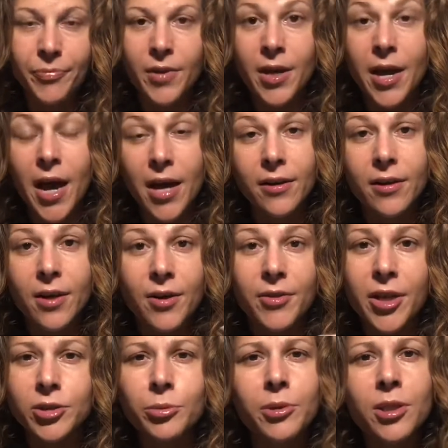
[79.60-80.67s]
and
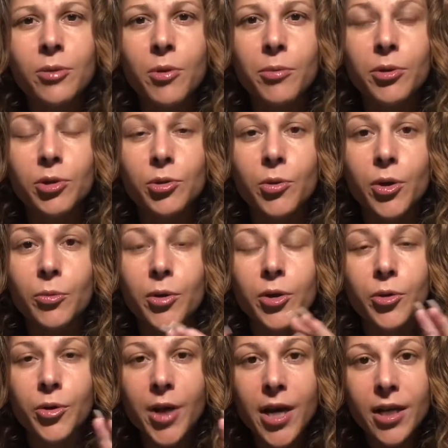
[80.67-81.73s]
that's really what we're doing. We're
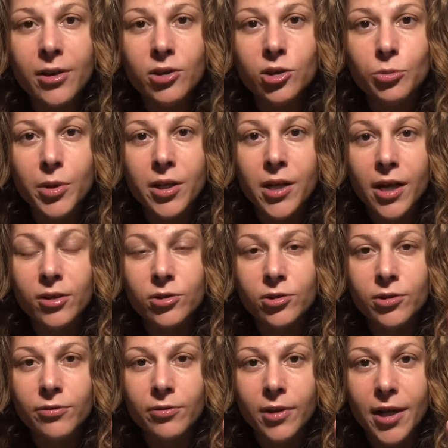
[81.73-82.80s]
creating the sweet nectars
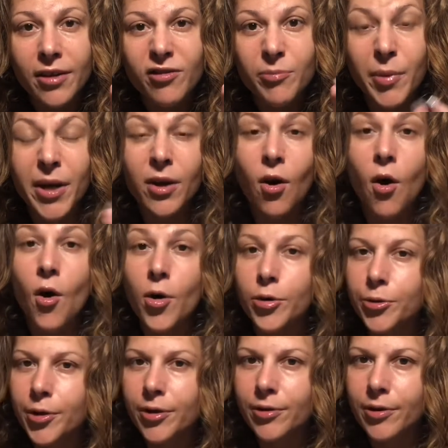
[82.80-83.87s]
of life by
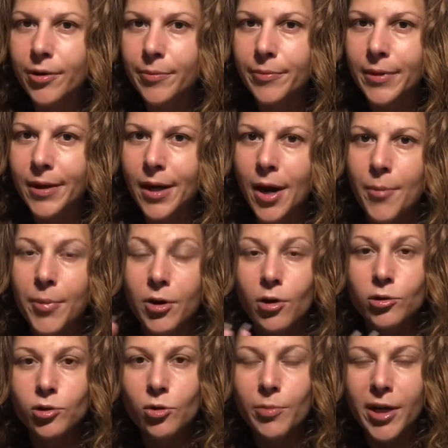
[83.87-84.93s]
honoring them, but
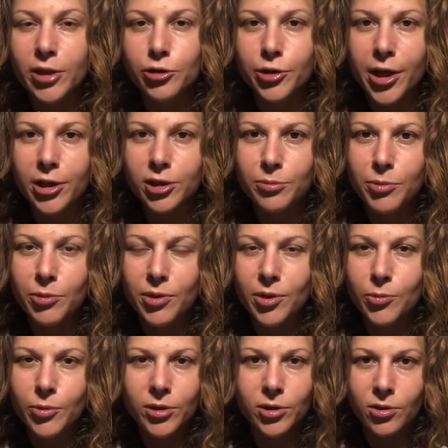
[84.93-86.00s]
also by transmuting
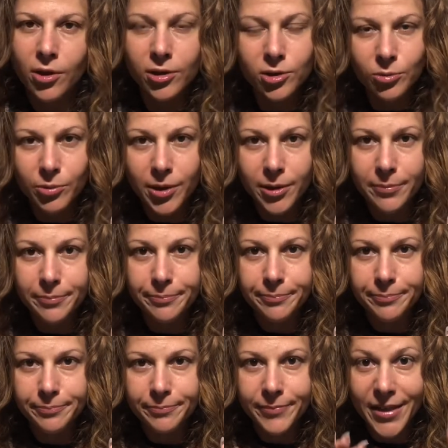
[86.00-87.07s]
what's not sweet
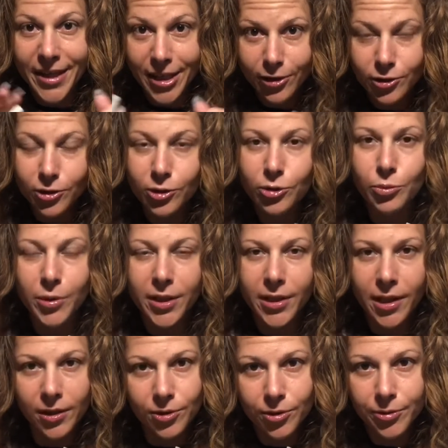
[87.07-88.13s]
into sweet
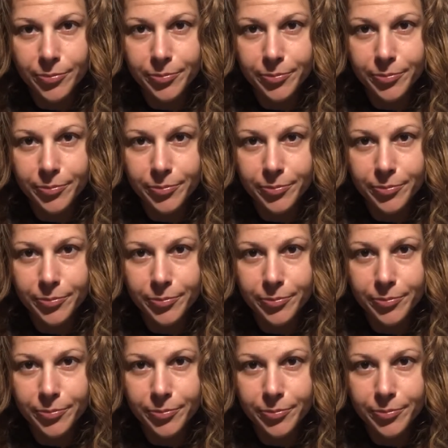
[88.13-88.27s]
nectar.